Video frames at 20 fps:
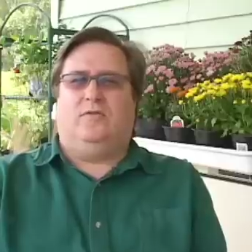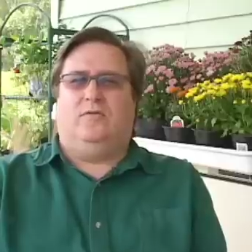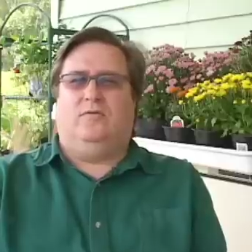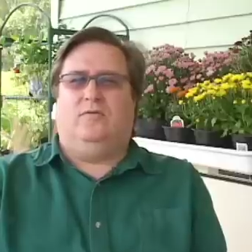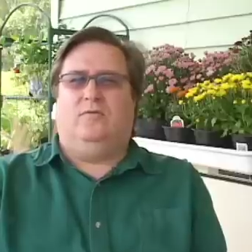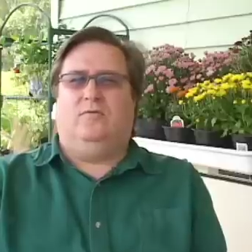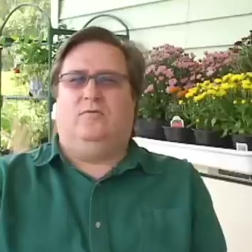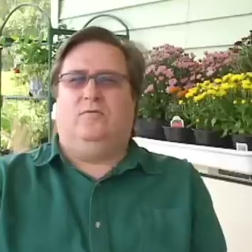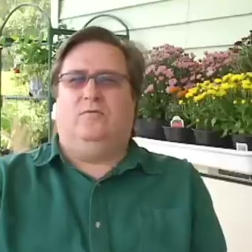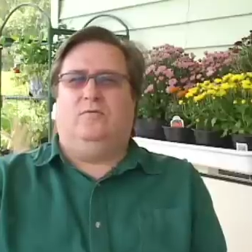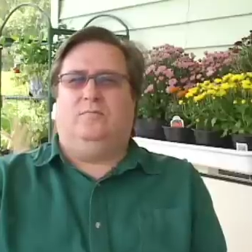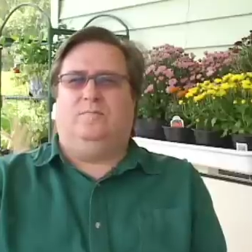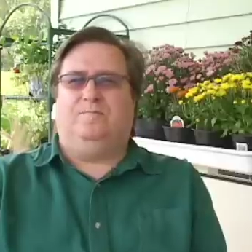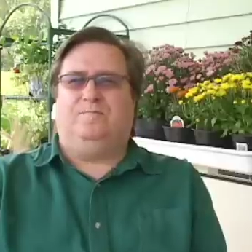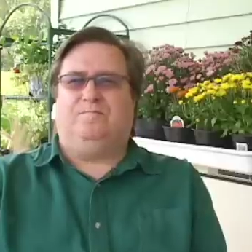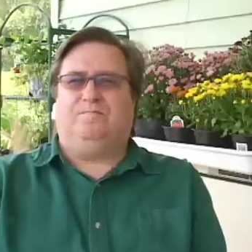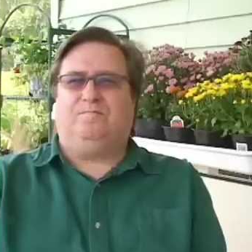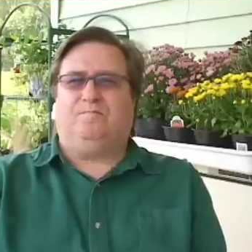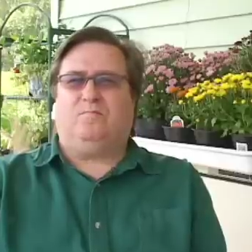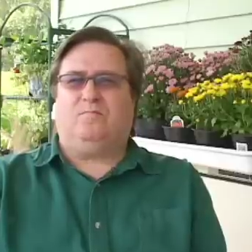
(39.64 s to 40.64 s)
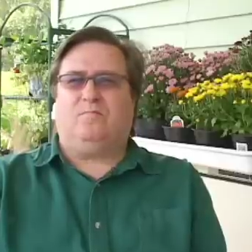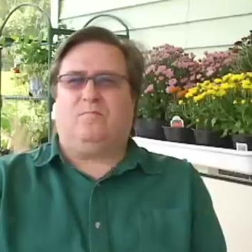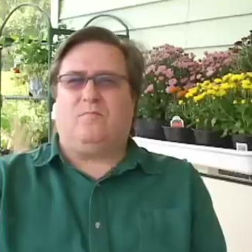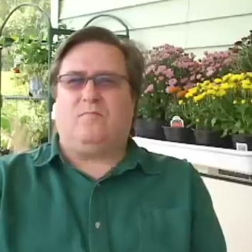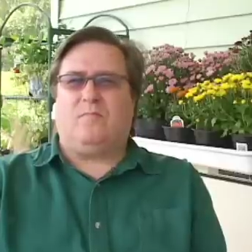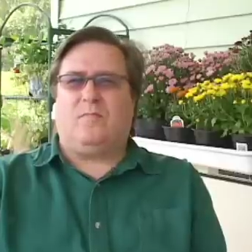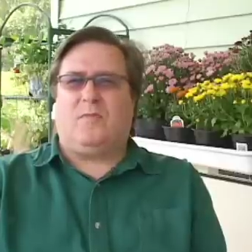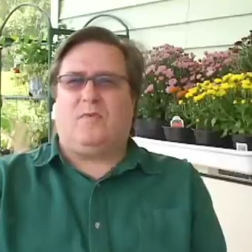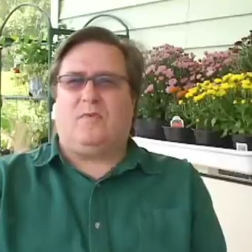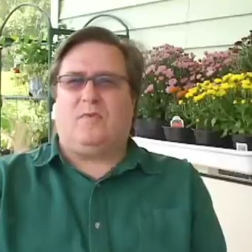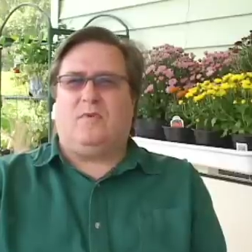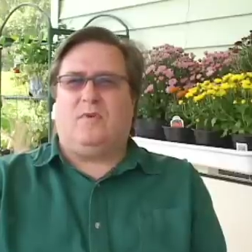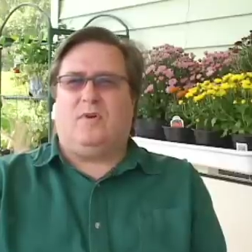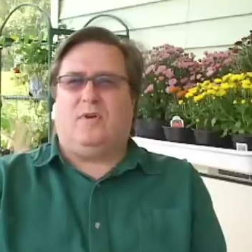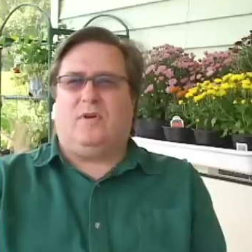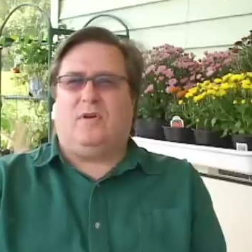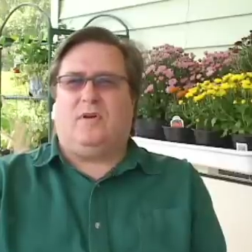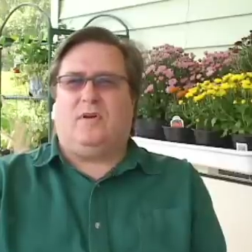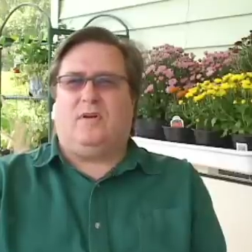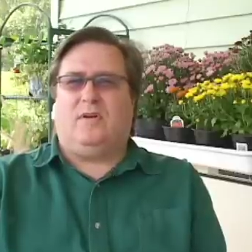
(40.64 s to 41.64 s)
to
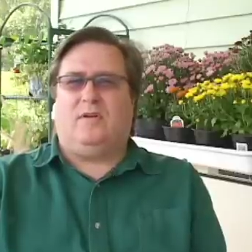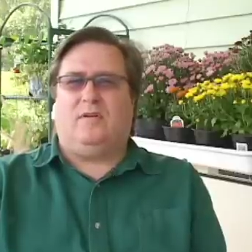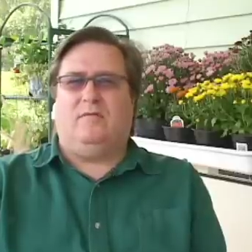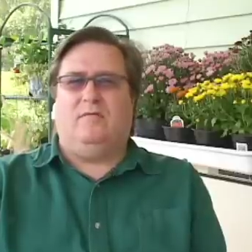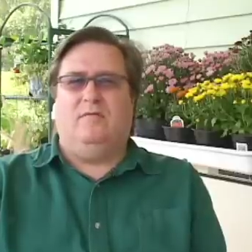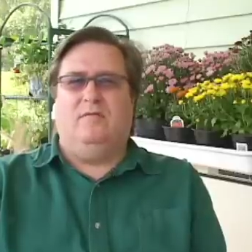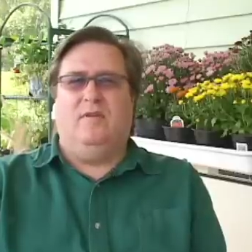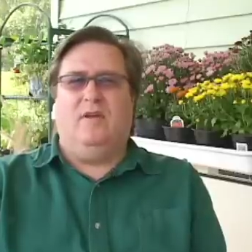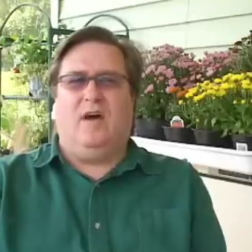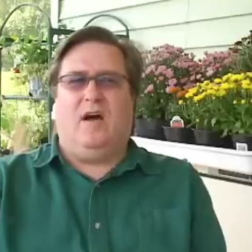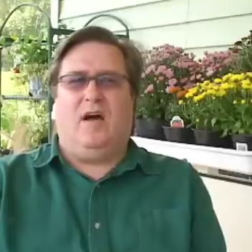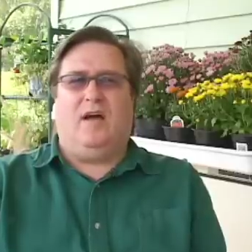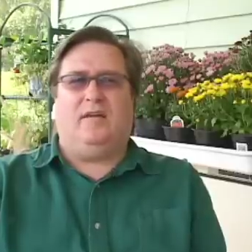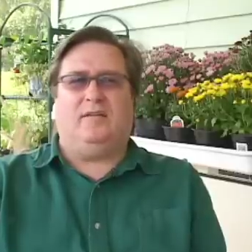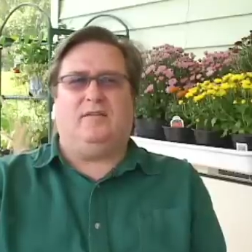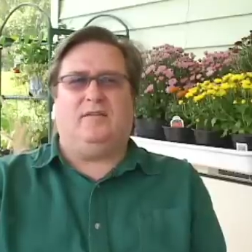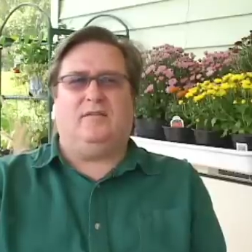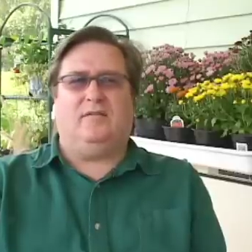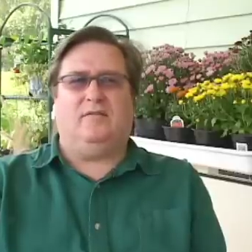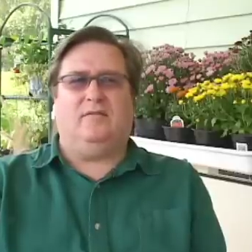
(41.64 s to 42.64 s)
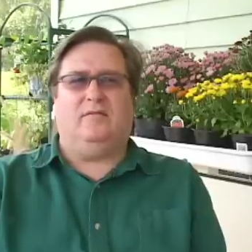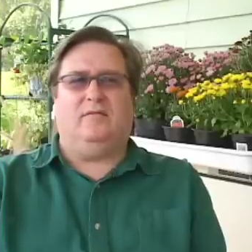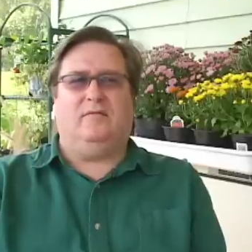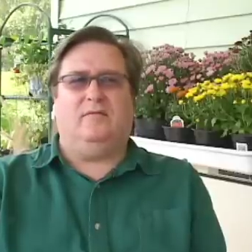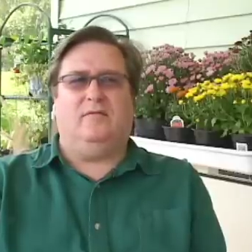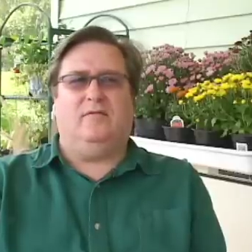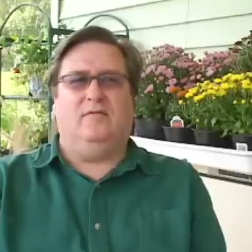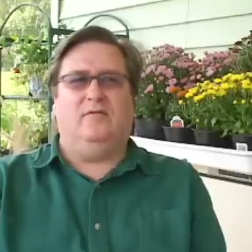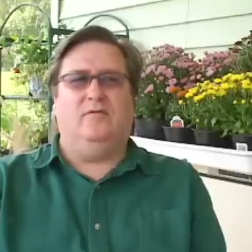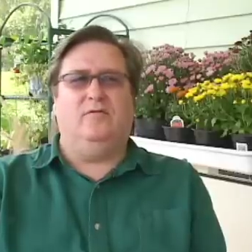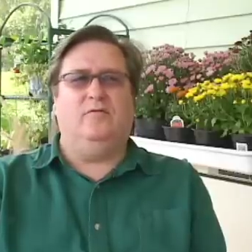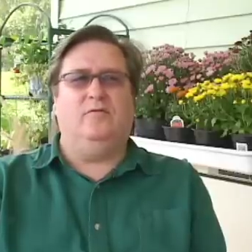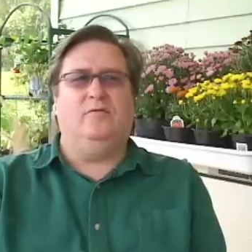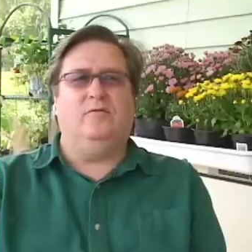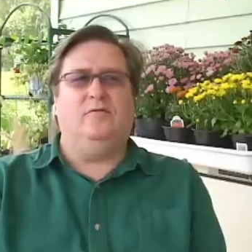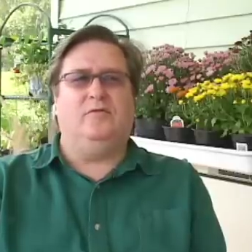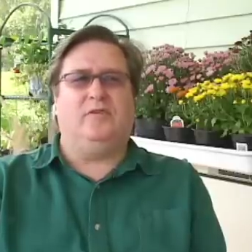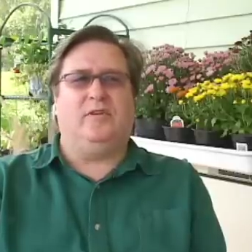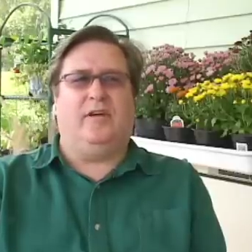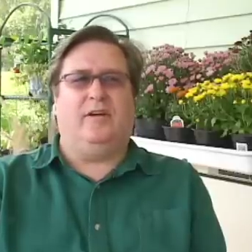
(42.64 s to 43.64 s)
uh, not
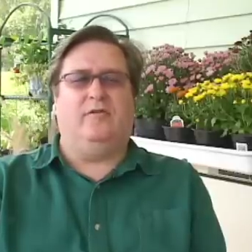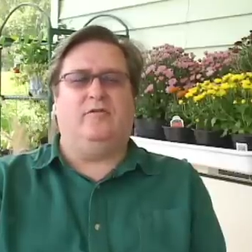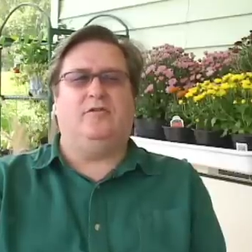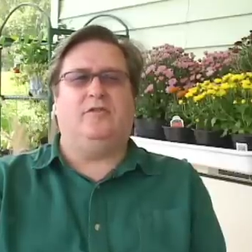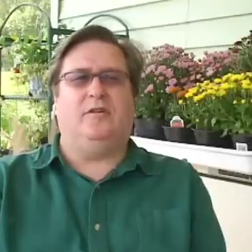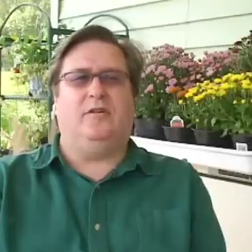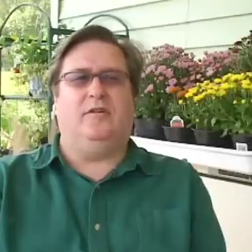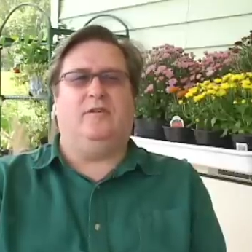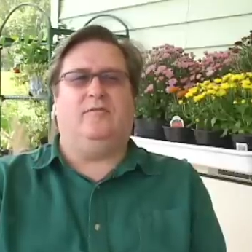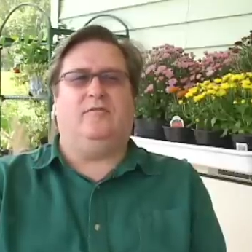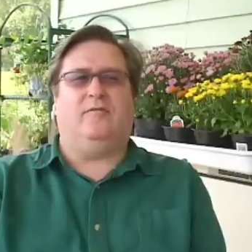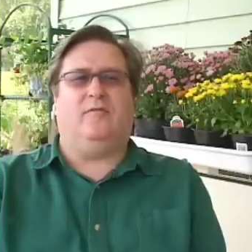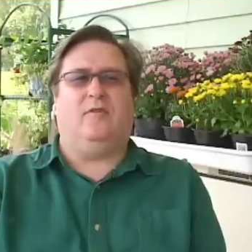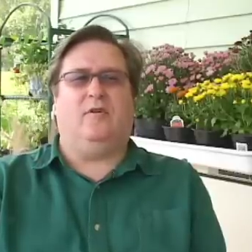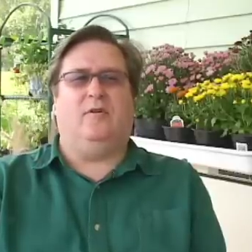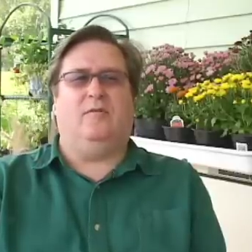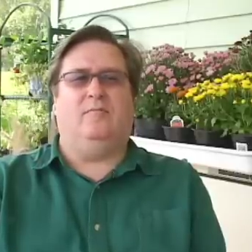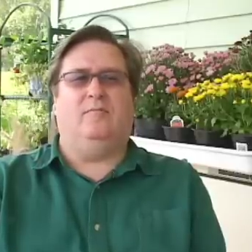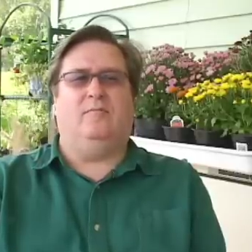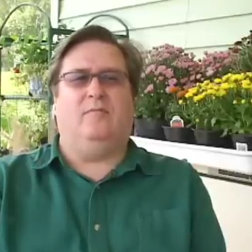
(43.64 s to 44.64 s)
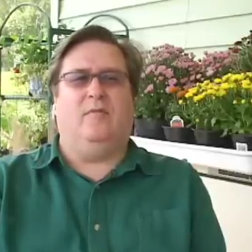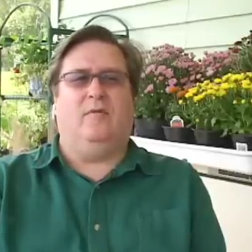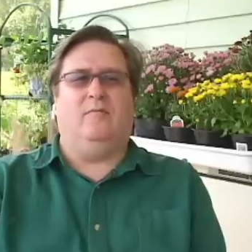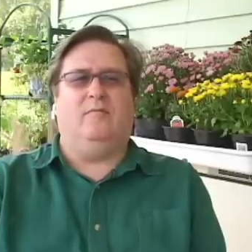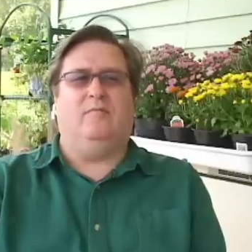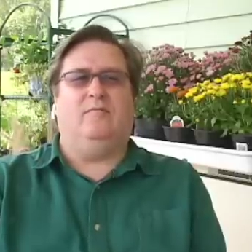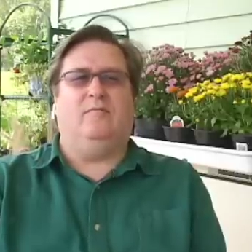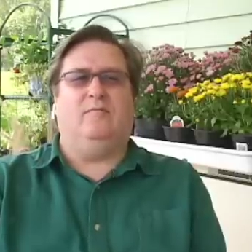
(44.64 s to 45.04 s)
use energy from